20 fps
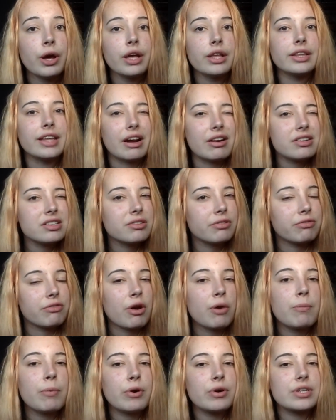there is a
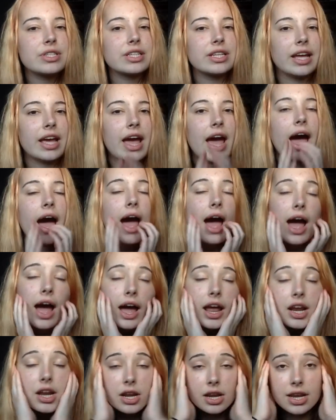phone box in it,
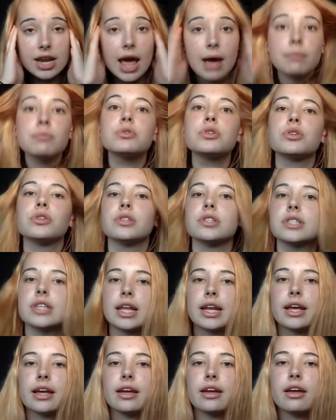and Namjoon's
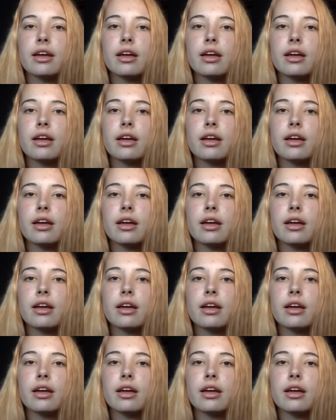in it.